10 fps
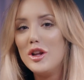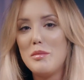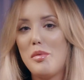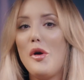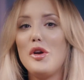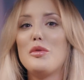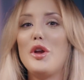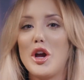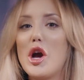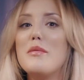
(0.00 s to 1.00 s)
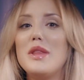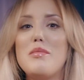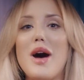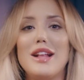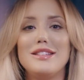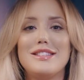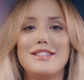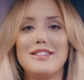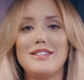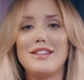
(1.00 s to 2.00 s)
the boys want to come in the
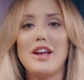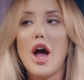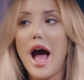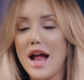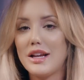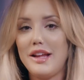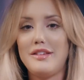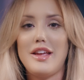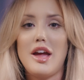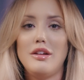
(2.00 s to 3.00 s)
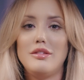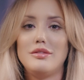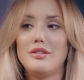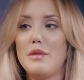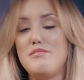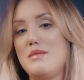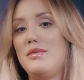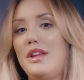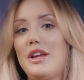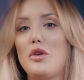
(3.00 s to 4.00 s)
pants and kiss you, maybe
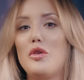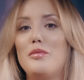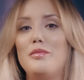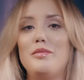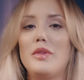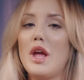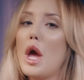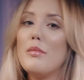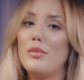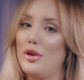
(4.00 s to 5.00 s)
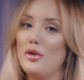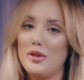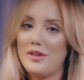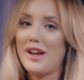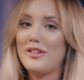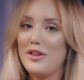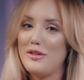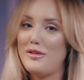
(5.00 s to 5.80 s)
take you home, but no sex.